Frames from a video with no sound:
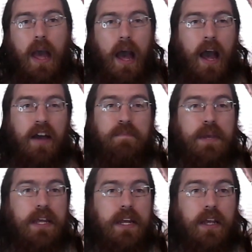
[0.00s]
I've
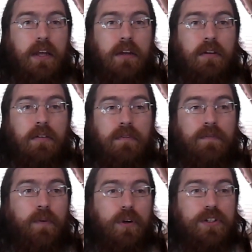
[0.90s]
been in
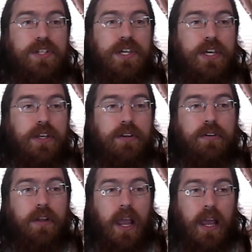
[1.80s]

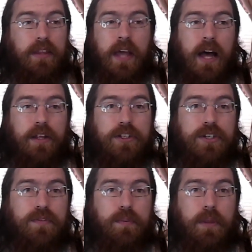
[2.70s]
14
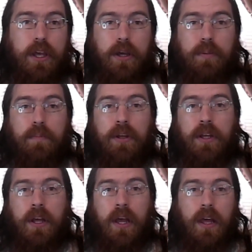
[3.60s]
anthologies from them.
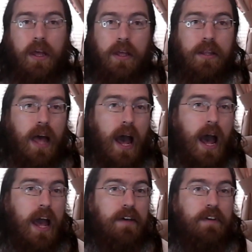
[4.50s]

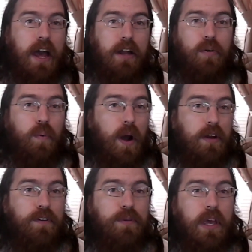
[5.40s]
I have had quite a
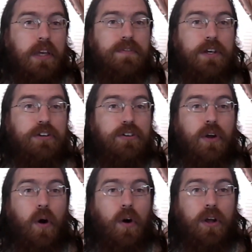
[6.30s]
few things
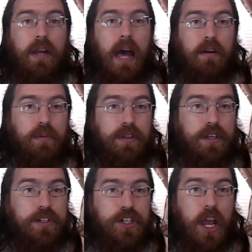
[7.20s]
featured on not only
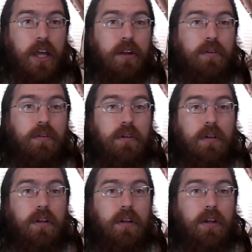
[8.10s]
this channel,
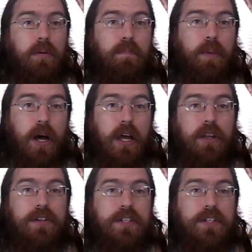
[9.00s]
but